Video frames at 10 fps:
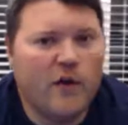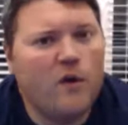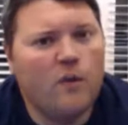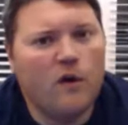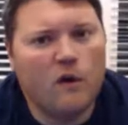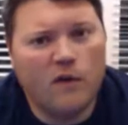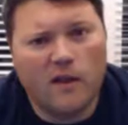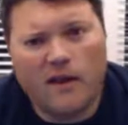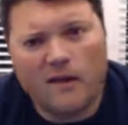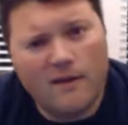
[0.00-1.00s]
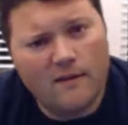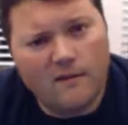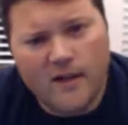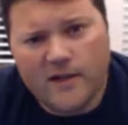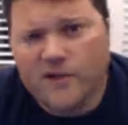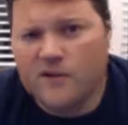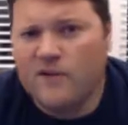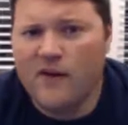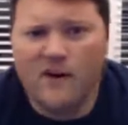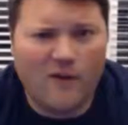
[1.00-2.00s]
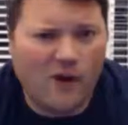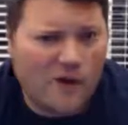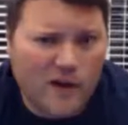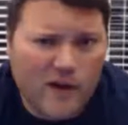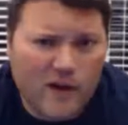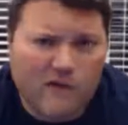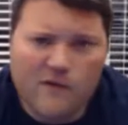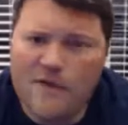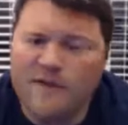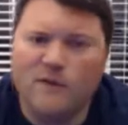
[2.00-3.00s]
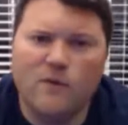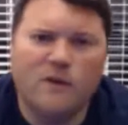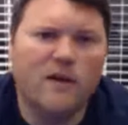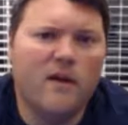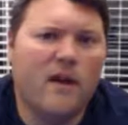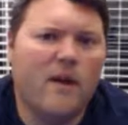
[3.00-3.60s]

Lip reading: He will go over a lot of the information you've kind of already heard from everyone.